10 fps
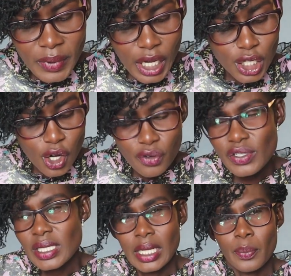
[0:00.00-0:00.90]
any
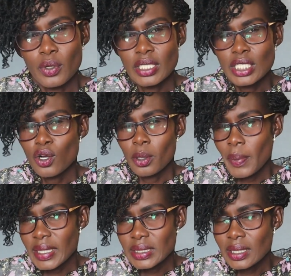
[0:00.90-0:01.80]
office in a political
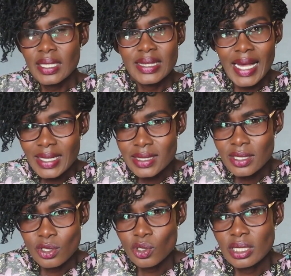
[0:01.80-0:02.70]
party, that
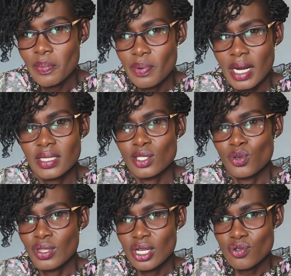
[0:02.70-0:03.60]
is not the practice
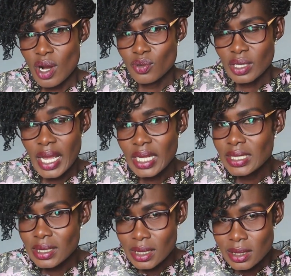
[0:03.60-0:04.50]
on the ground, and
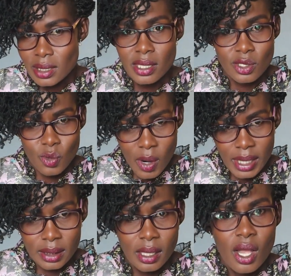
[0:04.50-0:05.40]
this is
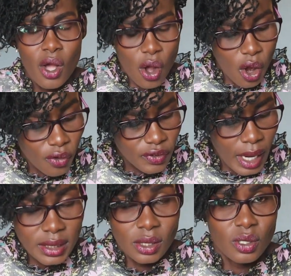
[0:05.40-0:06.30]
one of the
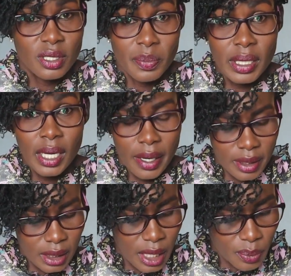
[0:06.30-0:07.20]
articles being
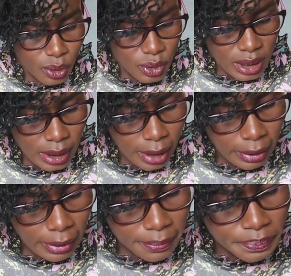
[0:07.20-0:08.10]
currently abused in
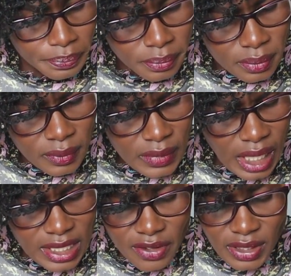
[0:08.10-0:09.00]
Kenya.
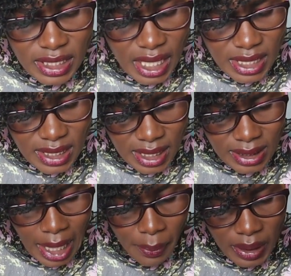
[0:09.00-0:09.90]
78 says a